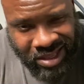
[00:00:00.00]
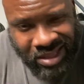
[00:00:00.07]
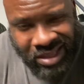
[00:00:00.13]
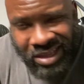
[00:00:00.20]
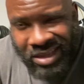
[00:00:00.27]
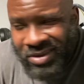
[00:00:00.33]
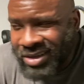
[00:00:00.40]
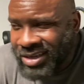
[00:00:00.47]

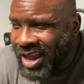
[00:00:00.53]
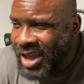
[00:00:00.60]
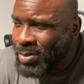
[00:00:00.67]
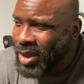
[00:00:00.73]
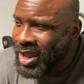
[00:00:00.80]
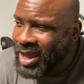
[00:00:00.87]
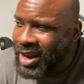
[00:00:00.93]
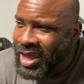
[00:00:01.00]
He was like,
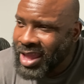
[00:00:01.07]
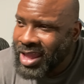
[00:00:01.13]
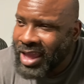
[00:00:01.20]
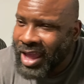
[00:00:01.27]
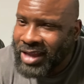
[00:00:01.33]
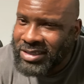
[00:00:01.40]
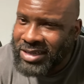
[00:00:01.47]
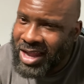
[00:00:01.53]
man, I ain't
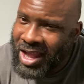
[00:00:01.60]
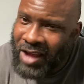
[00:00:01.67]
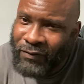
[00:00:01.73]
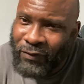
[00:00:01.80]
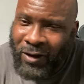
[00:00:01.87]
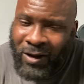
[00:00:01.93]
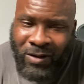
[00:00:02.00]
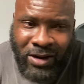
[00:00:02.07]
got time
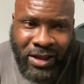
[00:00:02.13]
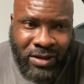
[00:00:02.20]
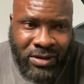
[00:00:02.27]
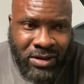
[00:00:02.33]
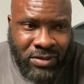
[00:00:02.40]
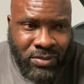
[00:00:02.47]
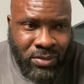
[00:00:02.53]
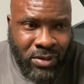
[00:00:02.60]
for all that,
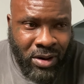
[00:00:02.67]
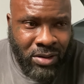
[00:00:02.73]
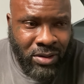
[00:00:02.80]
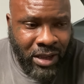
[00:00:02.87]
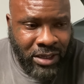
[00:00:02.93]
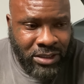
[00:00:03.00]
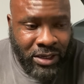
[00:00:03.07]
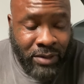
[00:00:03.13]
little bro. I
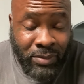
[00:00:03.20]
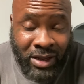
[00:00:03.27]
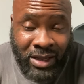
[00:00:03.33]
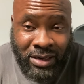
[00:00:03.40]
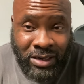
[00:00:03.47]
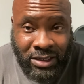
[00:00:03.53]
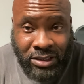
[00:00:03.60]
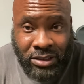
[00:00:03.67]
said, man,
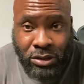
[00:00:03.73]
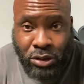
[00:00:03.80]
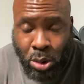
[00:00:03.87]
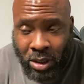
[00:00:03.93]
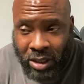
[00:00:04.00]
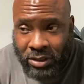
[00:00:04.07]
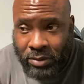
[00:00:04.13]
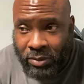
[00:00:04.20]
listen,
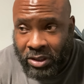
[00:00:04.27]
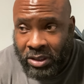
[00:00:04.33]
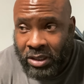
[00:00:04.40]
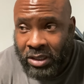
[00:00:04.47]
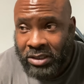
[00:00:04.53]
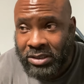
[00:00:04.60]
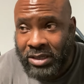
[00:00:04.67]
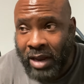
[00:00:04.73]
trust me.
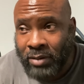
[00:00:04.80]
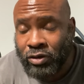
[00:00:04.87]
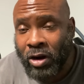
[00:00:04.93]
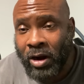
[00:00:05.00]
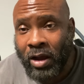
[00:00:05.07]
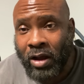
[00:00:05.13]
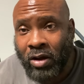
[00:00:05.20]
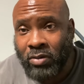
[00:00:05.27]
Stop trying
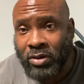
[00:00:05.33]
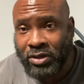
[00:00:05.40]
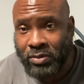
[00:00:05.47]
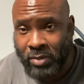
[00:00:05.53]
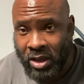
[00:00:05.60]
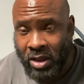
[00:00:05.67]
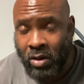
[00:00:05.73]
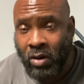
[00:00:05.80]
to always
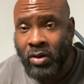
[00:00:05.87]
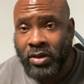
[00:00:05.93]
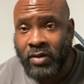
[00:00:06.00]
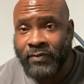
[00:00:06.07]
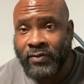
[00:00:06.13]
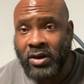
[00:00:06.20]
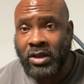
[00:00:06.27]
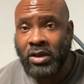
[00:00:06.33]
make all your
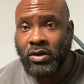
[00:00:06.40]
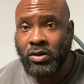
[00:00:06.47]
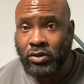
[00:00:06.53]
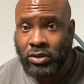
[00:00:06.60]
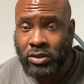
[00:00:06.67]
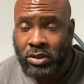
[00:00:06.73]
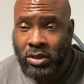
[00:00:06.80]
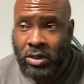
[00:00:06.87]

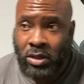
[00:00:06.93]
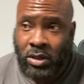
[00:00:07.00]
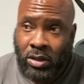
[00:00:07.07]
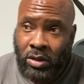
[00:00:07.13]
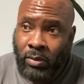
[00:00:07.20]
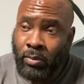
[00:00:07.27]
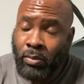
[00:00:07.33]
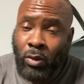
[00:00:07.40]
videos
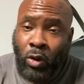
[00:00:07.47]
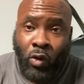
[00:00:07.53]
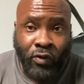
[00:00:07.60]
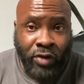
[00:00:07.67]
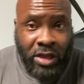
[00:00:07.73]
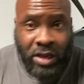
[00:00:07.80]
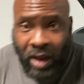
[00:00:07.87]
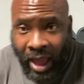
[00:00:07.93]

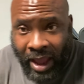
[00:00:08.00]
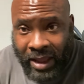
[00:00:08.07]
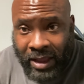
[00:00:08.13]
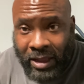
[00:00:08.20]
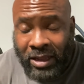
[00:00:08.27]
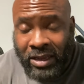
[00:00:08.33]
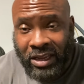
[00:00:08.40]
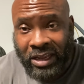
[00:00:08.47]
movie-like
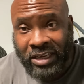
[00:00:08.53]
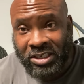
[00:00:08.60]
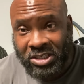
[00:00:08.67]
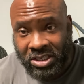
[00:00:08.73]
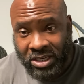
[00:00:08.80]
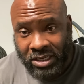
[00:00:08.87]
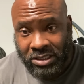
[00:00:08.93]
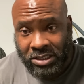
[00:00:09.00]
and
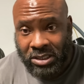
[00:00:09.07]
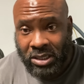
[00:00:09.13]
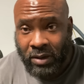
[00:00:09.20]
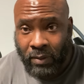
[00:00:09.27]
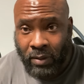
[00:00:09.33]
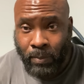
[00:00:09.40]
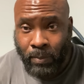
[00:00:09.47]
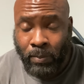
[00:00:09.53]
just
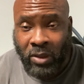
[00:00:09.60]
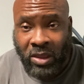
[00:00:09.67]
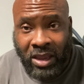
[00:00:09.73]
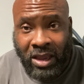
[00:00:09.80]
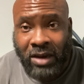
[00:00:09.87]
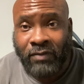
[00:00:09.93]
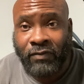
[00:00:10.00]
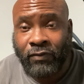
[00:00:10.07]

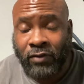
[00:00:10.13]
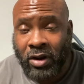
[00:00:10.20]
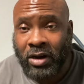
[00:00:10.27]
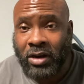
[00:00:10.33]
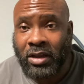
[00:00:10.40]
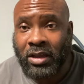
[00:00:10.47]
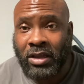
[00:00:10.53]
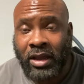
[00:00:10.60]
get in front of
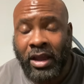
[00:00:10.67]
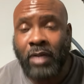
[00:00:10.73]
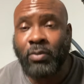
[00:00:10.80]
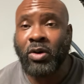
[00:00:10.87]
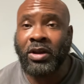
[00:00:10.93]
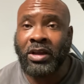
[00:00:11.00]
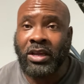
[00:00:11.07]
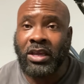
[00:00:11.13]
the
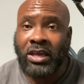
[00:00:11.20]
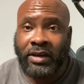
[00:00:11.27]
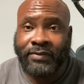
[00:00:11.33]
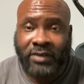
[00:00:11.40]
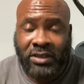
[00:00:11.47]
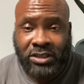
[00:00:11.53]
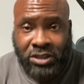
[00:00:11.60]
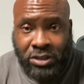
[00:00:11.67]
camera and give
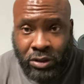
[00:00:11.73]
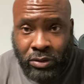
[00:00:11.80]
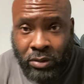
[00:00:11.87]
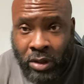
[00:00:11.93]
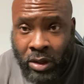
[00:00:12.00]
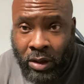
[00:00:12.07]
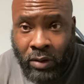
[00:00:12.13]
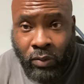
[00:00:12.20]
us you.
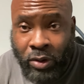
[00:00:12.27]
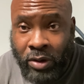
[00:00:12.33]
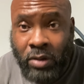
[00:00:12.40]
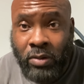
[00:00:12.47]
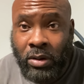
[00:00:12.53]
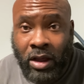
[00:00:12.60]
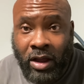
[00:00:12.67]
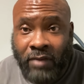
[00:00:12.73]
We
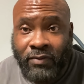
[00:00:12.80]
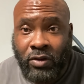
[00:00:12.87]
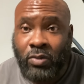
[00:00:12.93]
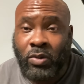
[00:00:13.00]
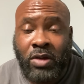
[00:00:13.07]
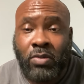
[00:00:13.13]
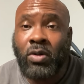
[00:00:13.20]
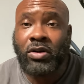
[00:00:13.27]
love you.
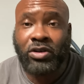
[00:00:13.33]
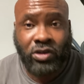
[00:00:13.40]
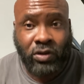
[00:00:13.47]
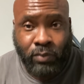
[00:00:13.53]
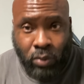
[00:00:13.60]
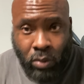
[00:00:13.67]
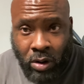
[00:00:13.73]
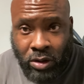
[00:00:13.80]
We want to
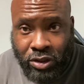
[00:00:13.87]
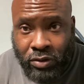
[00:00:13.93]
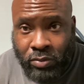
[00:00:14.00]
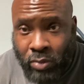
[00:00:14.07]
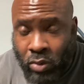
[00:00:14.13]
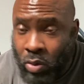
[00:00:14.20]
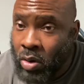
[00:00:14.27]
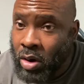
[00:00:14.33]
support you
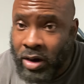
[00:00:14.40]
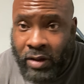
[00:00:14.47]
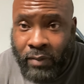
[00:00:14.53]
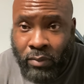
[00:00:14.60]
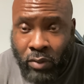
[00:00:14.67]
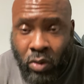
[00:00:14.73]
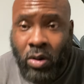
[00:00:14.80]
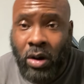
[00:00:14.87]
more and
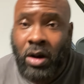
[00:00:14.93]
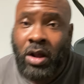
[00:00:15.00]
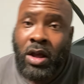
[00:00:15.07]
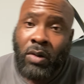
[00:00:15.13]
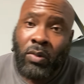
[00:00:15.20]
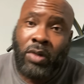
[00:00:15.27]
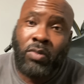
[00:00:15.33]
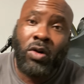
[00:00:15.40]
more.
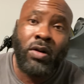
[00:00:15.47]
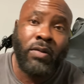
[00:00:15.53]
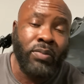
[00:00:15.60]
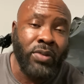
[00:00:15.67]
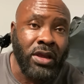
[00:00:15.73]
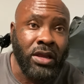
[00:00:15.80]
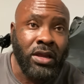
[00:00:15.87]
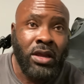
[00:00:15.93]
We want to
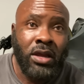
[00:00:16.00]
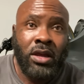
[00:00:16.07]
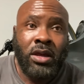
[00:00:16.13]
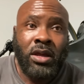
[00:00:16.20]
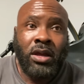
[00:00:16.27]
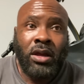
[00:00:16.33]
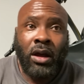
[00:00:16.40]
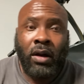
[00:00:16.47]
be
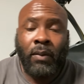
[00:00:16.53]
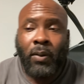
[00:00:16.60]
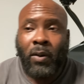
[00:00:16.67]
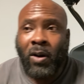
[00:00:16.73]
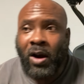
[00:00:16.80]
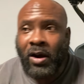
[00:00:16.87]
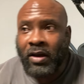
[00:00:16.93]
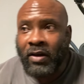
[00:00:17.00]
a
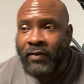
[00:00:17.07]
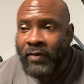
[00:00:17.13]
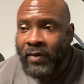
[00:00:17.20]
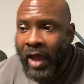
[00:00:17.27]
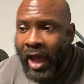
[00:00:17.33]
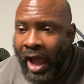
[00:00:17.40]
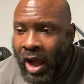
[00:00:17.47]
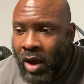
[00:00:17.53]
part of
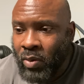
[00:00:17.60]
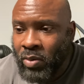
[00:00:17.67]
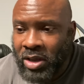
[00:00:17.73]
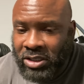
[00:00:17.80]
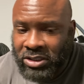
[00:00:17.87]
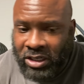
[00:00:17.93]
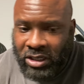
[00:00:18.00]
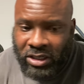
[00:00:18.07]
how
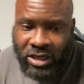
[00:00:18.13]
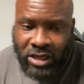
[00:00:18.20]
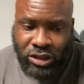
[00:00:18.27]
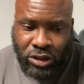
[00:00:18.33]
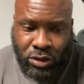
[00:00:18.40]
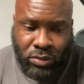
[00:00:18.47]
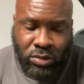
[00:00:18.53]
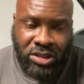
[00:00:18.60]
was it that
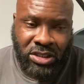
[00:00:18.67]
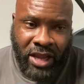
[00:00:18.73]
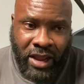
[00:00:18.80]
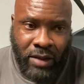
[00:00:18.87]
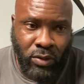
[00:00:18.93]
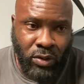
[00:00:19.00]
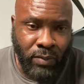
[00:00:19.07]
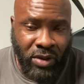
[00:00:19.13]
you was
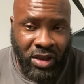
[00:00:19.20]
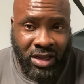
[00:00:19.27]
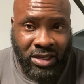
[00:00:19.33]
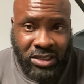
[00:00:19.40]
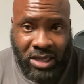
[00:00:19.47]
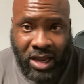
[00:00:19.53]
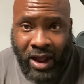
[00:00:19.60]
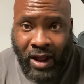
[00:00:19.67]
able to be a
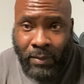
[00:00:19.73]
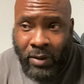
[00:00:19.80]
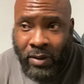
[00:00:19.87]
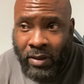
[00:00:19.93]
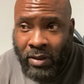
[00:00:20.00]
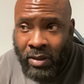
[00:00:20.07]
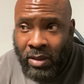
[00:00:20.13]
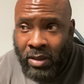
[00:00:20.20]
top
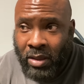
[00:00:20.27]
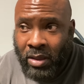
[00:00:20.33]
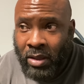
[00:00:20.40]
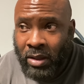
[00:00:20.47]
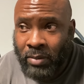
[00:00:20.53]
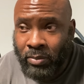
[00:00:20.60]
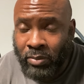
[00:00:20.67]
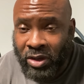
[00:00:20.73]

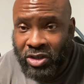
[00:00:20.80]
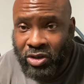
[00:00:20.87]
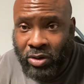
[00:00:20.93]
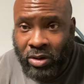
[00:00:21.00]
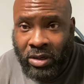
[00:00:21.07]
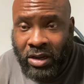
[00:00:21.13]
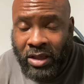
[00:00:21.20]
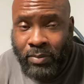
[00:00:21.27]
Mr.
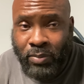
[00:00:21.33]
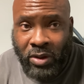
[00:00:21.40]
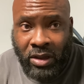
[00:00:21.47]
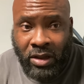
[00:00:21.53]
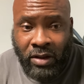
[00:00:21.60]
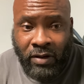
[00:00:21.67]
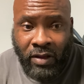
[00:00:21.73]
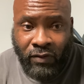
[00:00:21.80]

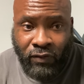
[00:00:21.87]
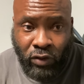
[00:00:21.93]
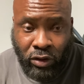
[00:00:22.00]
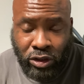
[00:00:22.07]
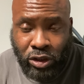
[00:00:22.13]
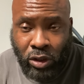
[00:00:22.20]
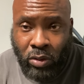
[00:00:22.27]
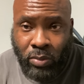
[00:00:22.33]
Olympia for
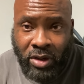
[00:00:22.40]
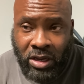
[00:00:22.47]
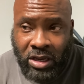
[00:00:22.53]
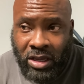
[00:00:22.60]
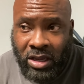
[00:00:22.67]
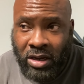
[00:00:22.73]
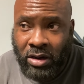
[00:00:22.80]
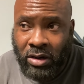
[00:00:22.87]
so many
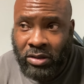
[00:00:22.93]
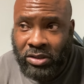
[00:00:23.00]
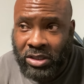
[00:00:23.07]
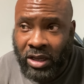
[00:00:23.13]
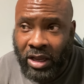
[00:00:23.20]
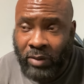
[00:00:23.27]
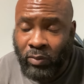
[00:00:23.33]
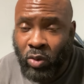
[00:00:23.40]
years
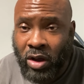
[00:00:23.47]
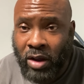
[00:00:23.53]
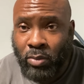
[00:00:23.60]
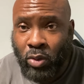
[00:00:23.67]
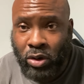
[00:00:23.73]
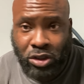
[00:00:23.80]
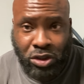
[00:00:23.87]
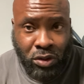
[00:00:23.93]
and won
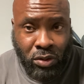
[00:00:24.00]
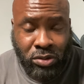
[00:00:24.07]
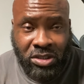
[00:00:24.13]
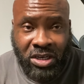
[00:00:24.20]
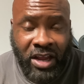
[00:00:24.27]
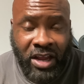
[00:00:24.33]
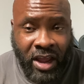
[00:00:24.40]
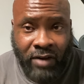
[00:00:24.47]
more shows
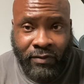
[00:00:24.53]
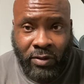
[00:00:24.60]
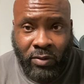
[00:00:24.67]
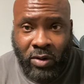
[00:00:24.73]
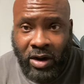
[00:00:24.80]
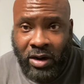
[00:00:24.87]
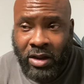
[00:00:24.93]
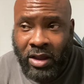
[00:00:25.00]

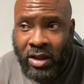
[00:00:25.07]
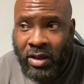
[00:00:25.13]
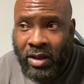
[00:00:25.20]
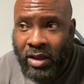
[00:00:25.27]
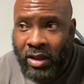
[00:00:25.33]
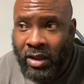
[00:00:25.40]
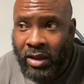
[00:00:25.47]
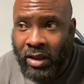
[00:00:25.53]
everyone
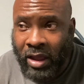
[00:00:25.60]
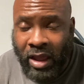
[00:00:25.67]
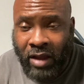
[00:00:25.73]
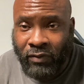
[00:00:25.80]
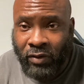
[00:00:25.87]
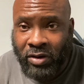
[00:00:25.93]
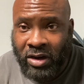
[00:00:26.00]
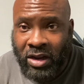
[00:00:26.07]

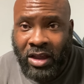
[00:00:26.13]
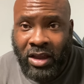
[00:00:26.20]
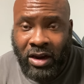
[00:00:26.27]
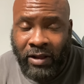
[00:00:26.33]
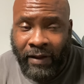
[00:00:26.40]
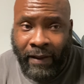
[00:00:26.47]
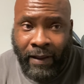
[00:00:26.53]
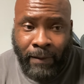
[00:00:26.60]
ever did
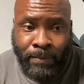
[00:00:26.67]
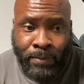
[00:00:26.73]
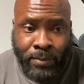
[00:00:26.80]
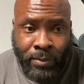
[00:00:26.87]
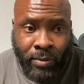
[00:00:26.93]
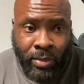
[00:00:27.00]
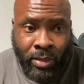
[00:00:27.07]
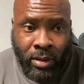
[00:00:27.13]
in
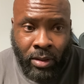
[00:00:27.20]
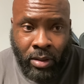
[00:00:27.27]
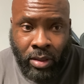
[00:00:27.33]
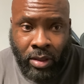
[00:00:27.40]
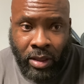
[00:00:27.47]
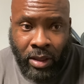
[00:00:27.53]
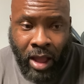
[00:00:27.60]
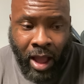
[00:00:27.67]

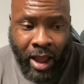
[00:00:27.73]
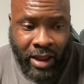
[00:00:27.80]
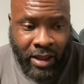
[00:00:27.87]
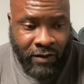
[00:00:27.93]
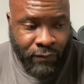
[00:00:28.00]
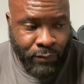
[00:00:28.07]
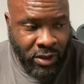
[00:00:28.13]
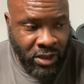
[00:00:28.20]

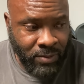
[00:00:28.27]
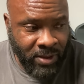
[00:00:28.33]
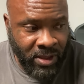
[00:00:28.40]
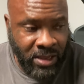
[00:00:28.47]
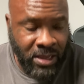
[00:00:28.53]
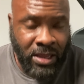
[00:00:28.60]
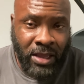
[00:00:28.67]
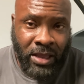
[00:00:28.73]

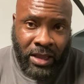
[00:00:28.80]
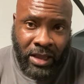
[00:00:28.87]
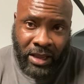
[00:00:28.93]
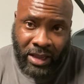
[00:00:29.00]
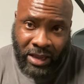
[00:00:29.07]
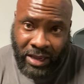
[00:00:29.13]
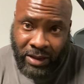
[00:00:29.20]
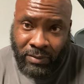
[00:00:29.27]
IFBB
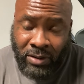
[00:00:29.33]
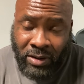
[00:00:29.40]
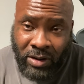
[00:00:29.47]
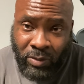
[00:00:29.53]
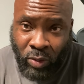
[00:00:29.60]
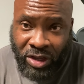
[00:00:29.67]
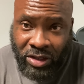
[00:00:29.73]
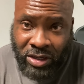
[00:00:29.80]
and
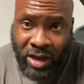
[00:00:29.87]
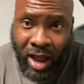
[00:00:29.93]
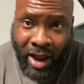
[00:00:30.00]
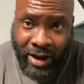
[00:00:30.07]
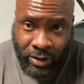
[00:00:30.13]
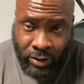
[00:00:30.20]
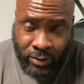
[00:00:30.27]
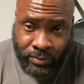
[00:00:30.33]

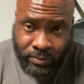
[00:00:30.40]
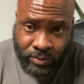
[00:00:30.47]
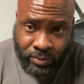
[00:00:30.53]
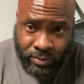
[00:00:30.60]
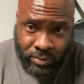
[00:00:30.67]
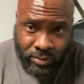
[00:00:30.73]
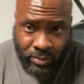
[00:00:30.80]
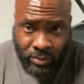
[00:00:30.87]
retire
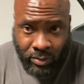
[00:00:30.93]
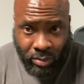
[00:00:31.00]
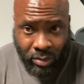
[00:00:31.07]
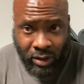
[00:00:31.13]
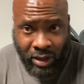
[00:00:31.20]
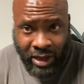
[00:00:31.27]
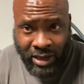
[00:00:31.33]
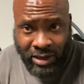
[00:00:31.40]

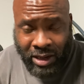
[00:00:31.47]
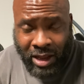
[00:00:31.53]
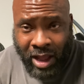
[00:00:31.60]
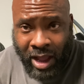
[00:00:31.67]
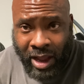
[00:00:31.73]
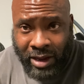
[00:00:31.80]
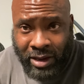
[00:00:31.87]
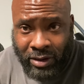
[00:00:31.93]
at a
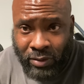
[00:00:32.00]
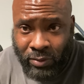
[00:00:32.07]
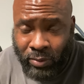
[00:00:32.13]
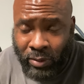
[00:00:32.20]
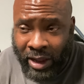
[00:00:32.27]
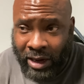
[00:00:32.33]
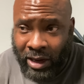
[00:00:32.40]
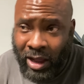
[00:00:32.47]
high
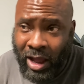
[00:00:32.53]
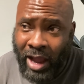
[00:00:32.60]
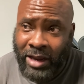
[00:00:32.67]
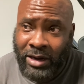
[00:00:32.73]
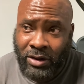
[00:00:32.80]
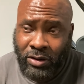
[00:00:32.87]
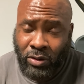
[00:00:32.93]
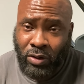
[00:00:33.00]

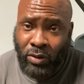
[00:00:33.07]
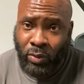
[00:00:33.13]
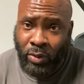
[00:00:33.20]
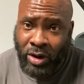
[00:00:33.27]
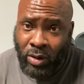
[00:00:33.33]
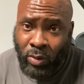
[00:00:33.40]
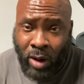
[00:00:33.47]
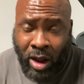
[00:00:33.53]
in your
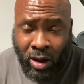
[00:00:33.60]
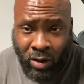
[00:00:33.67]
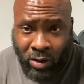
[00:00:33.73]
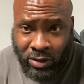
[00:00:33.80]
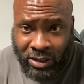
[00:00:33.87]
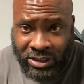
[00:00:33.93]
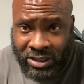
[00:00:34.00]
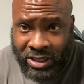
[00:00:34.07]
career while all
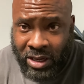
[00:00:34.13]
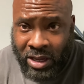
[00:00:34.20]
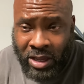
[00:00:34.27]
these